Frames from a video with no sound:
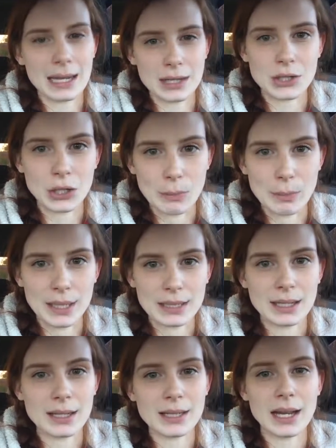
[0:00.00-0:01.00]
it into your
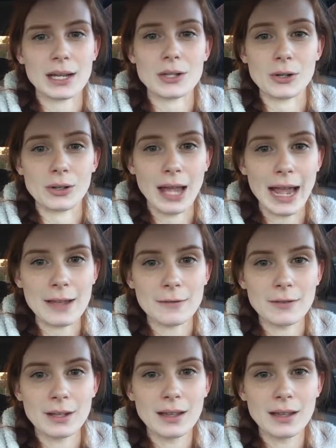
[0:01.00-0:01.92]
business and in your life.